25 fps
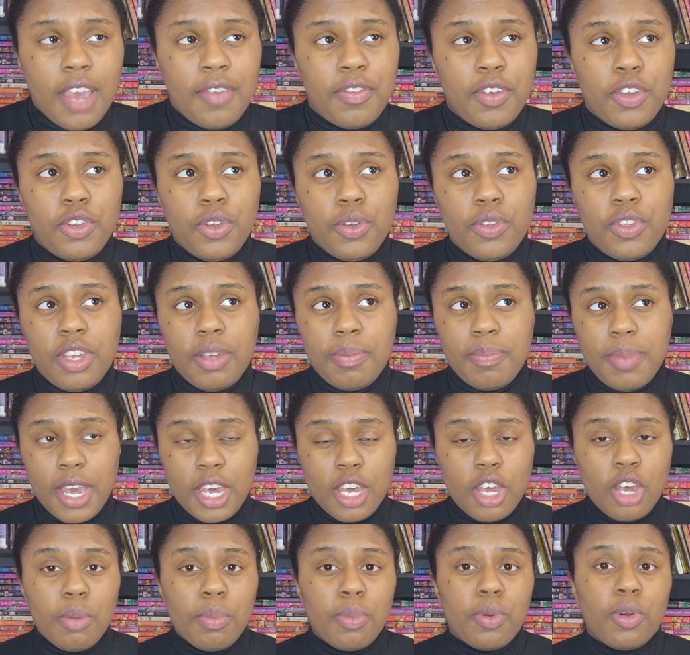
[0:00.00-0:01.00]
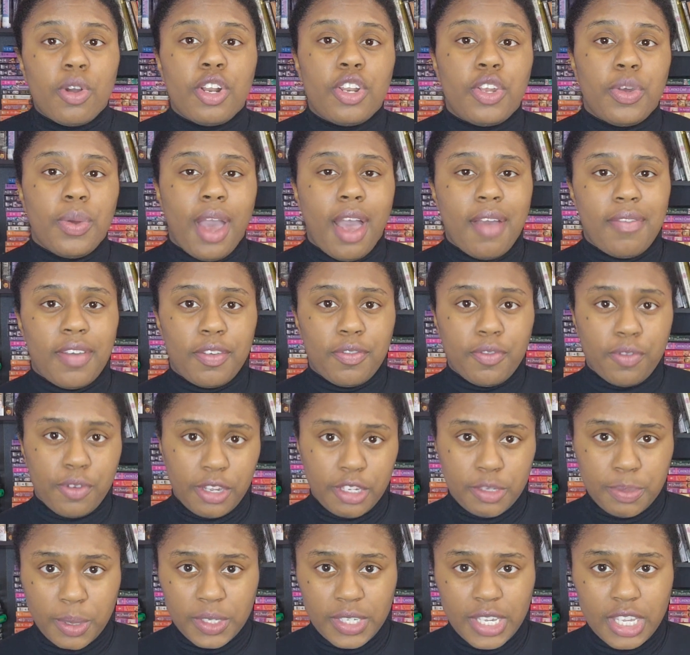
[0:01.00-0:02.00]
If you do the bingo board, you have a free
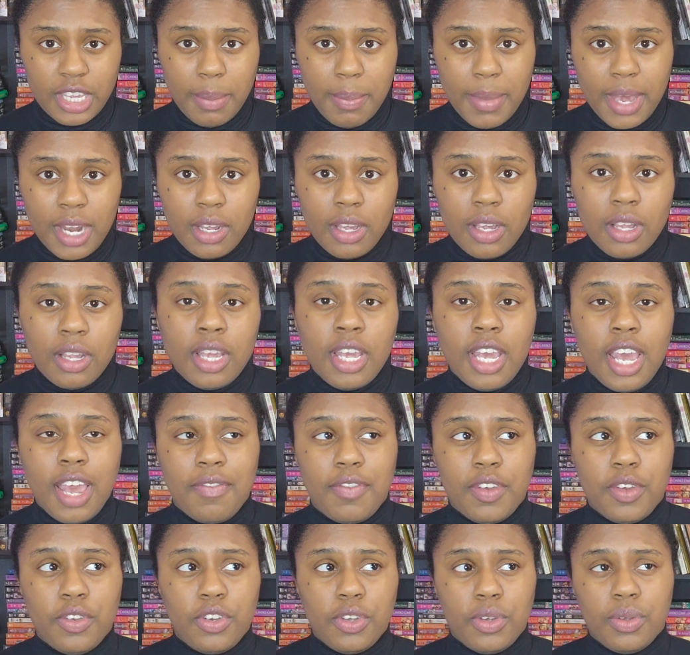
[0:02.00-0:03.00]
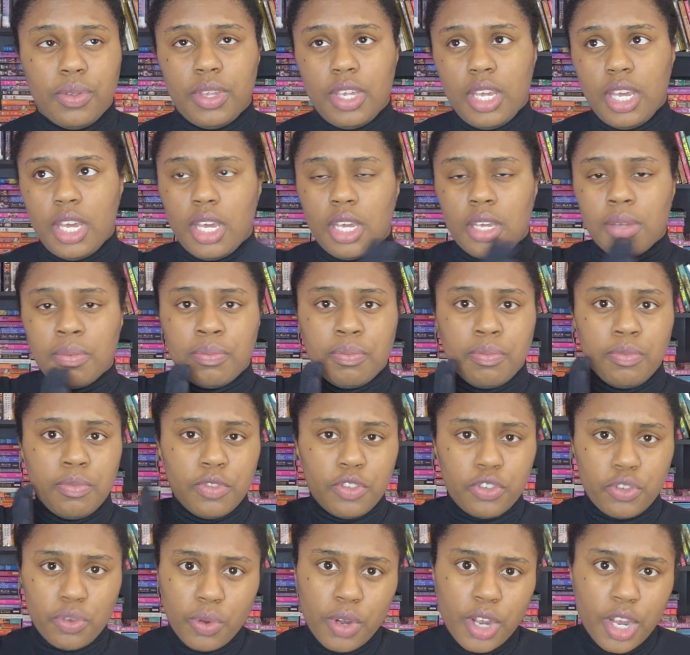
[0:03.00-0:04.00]
space in the middle. If you do the
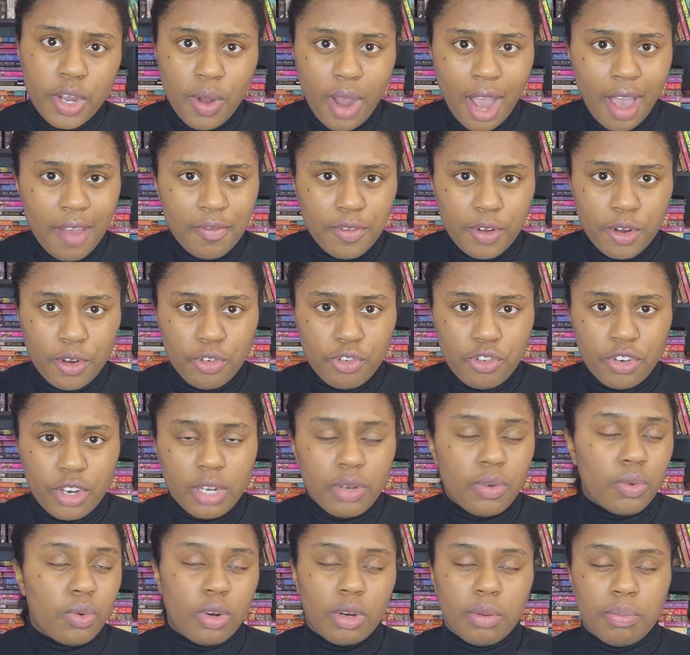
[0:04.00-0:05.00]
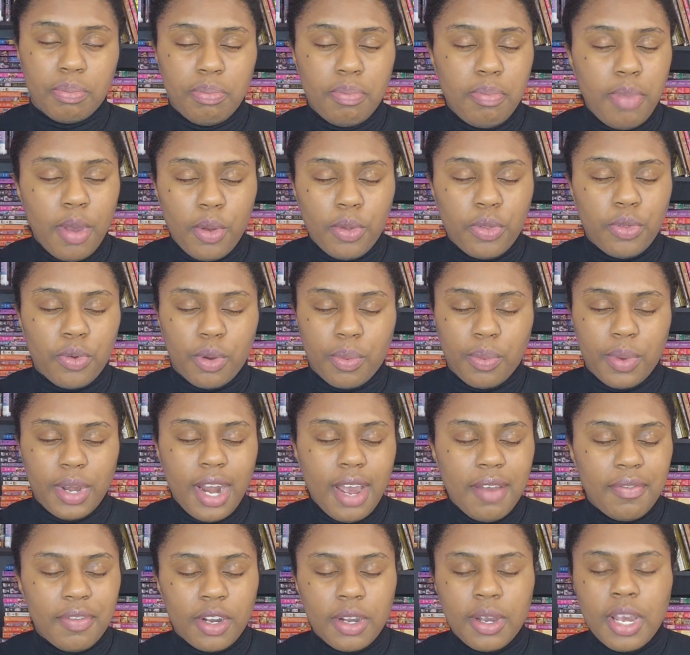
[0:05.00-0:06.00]
storygraph version, or both, or
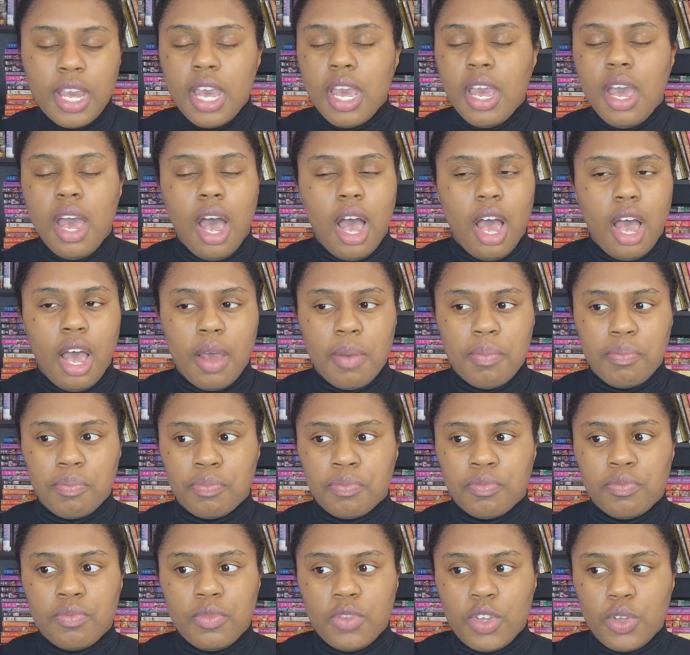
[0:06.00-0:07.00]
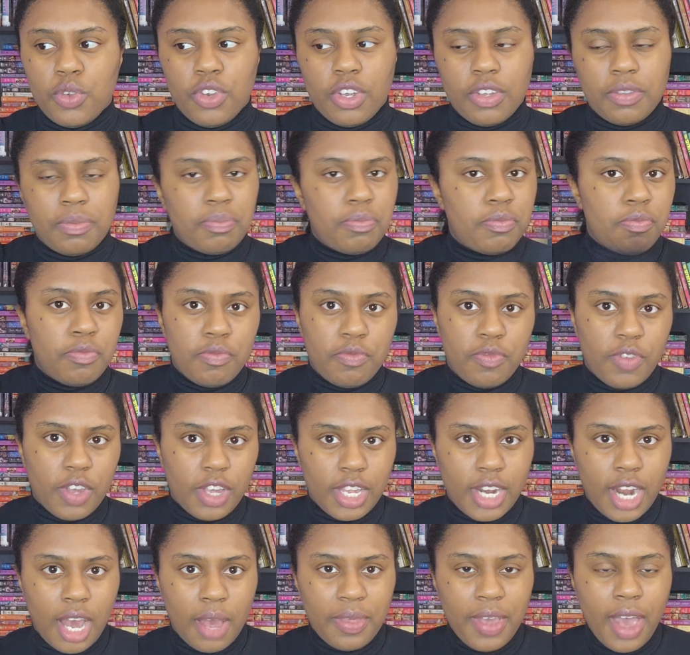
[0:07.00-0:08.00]
whatever, you just
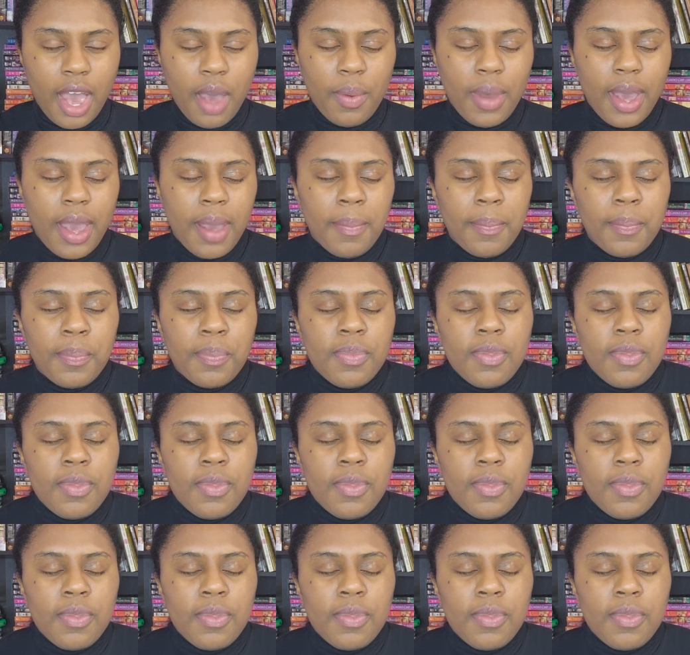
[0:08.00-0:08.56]
fill it out that way.